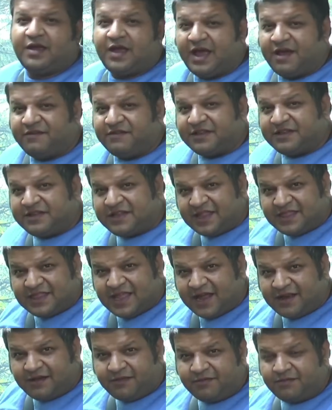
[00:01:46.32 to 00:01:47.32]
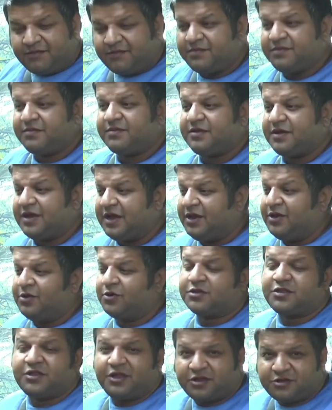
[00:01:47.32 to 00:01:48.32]
Having said that, it
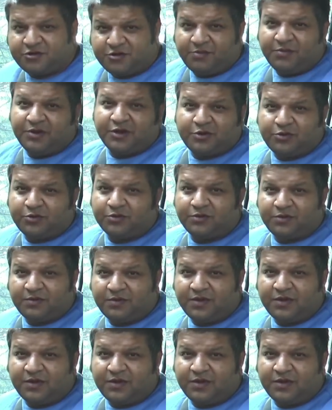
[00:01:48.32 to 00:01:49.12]
looks extremely cool.